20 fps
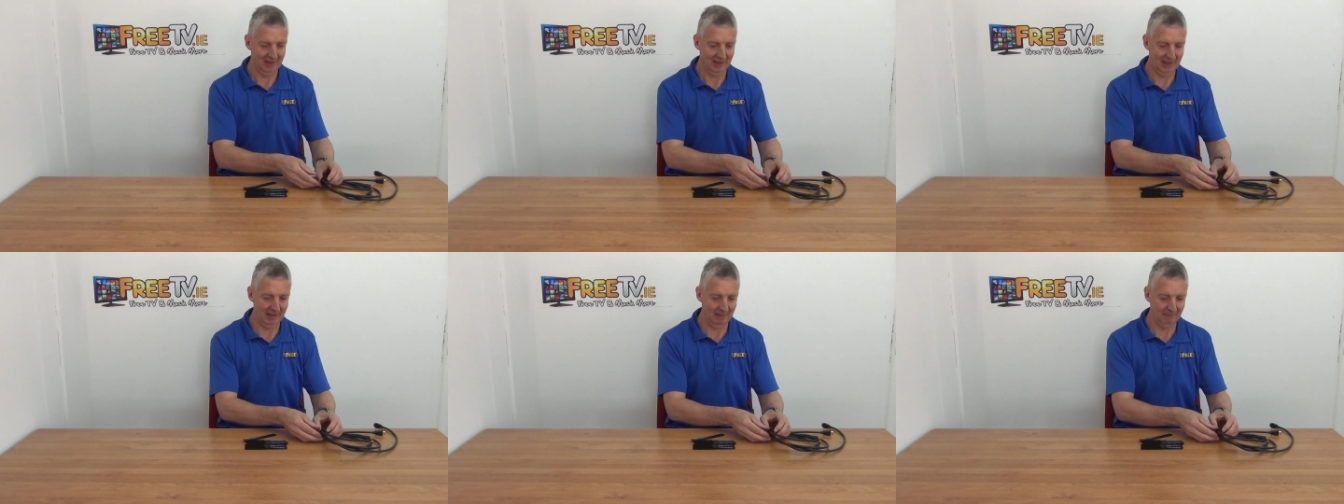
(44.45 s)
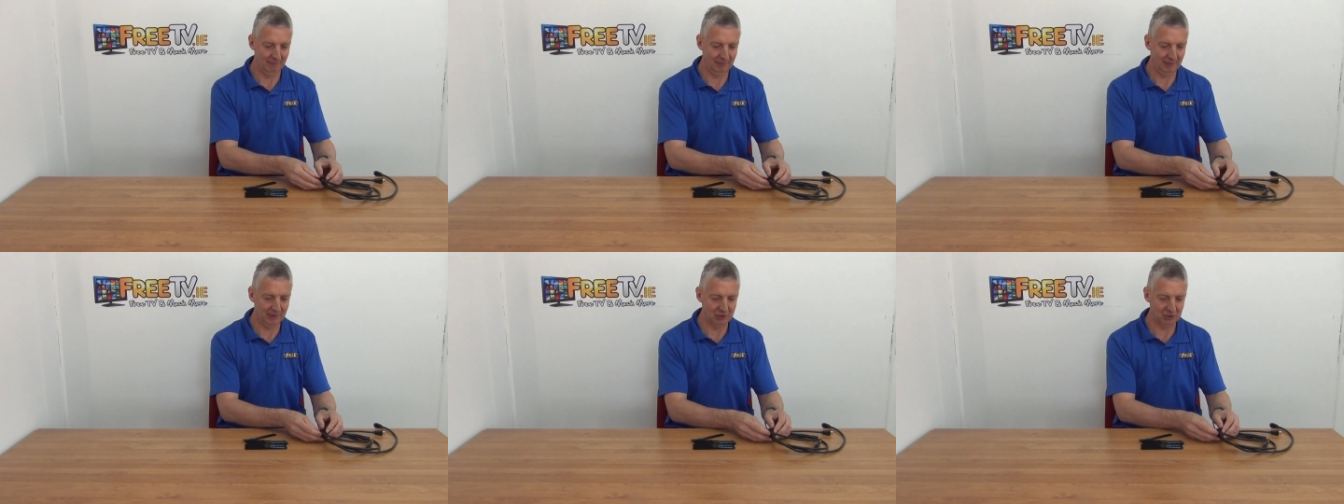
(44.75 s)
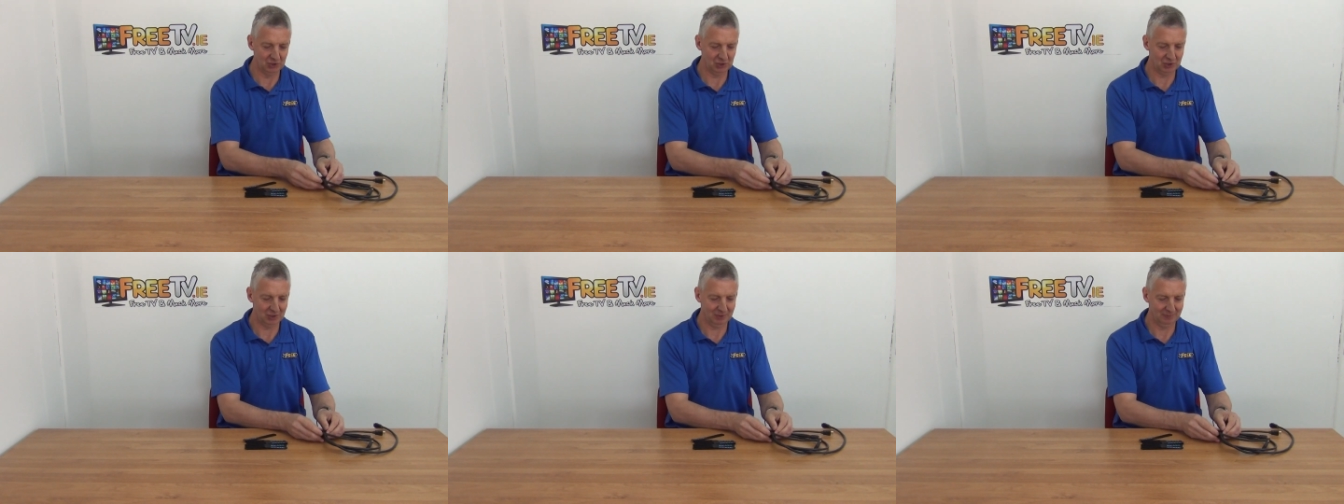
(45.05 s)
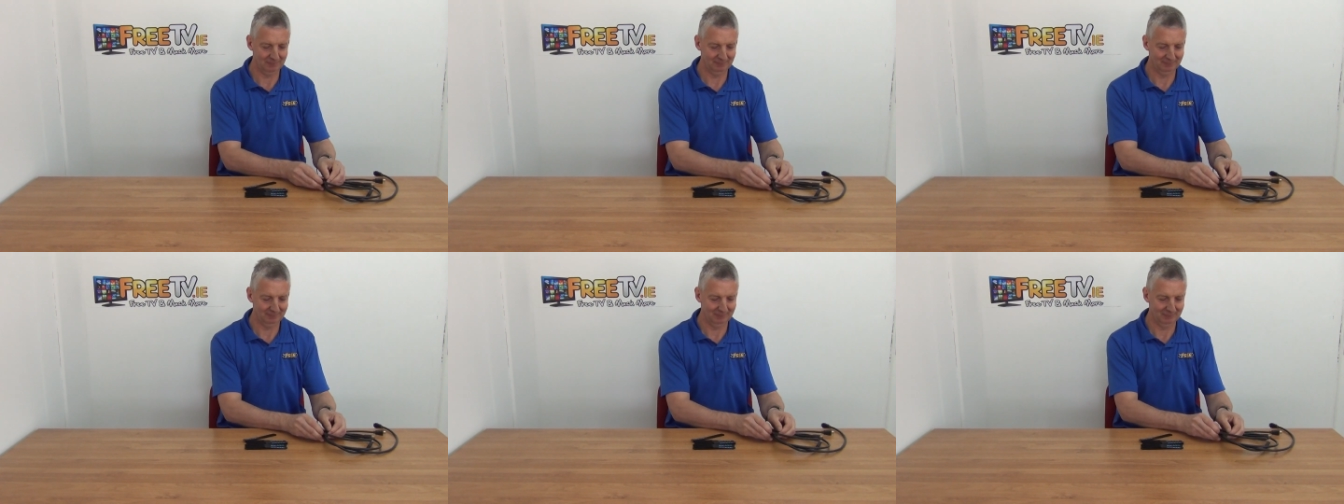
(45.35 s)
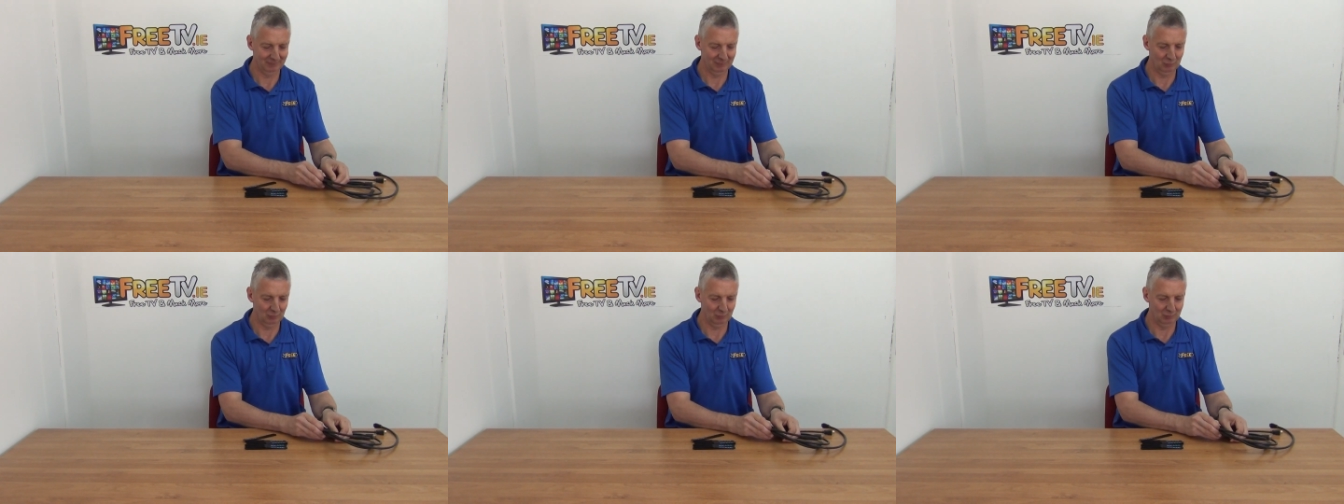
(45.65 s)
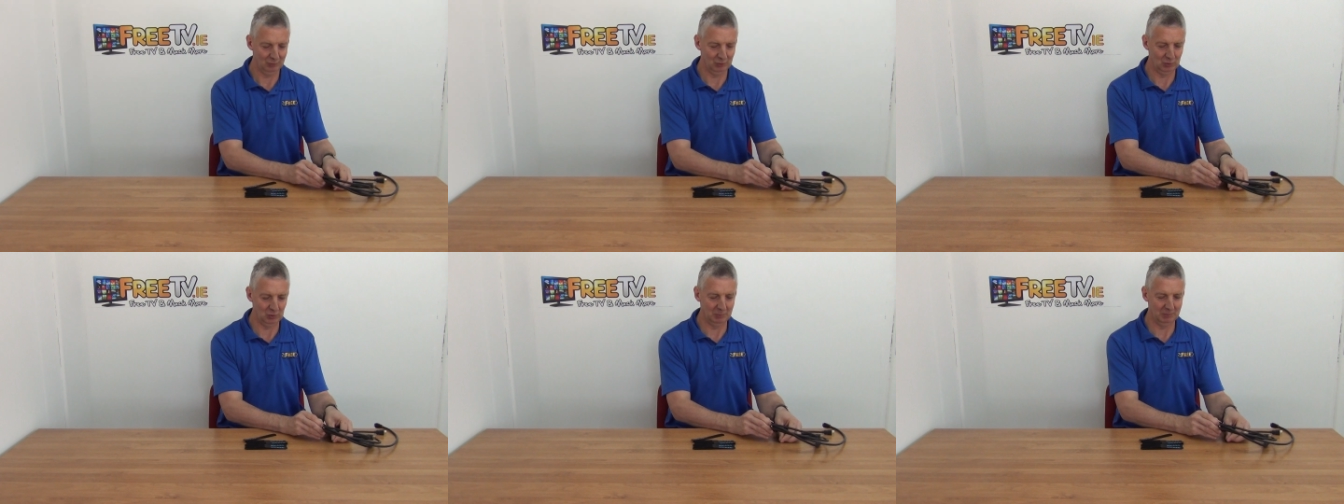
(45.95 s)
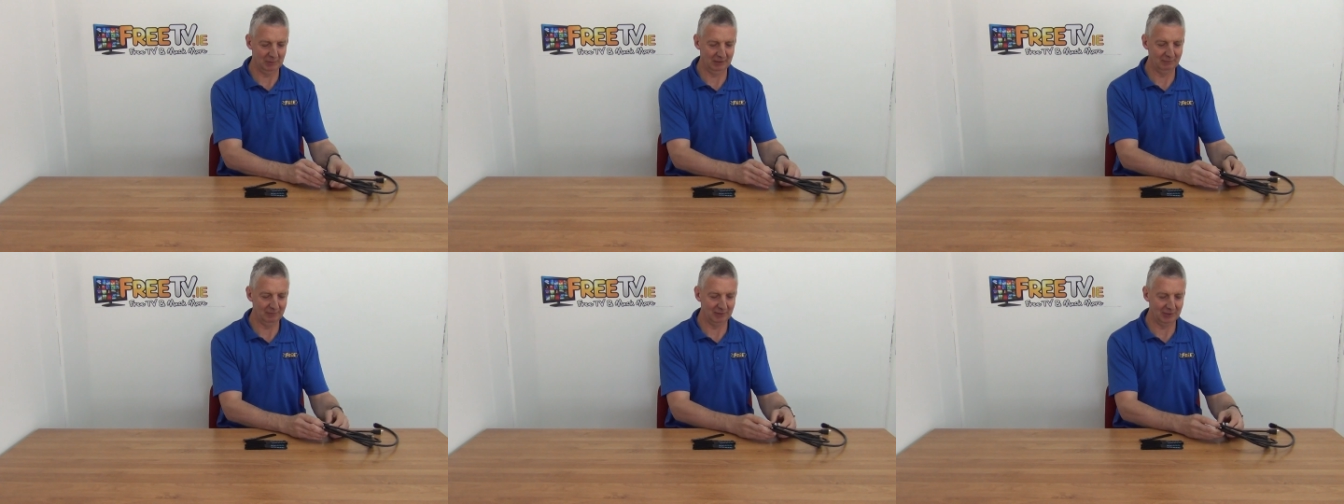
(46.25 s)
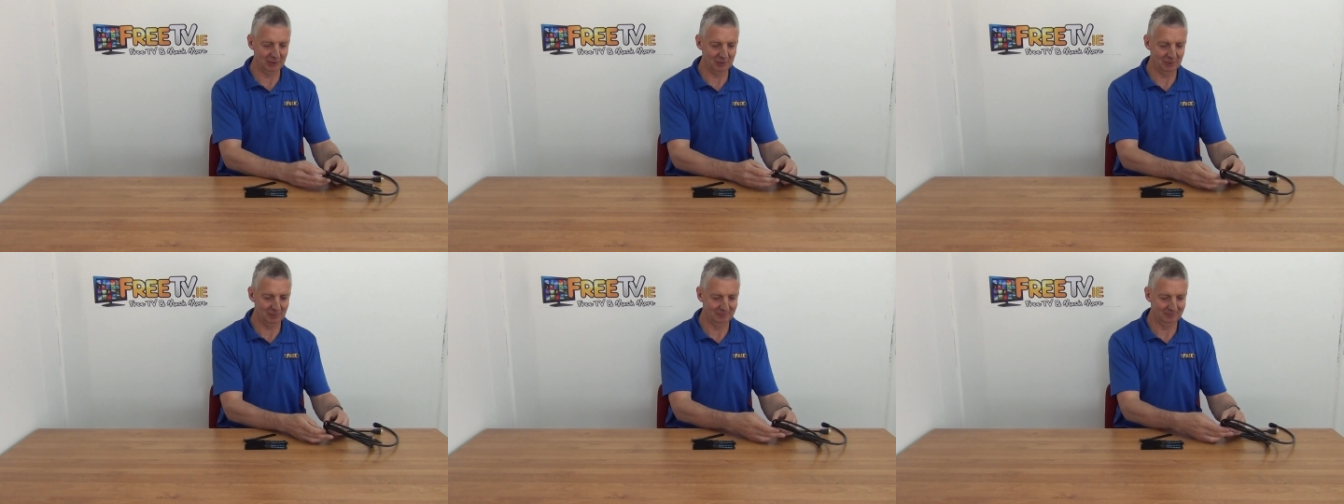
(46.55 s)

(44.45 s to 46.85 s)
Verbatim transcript: I'm finished doing my video,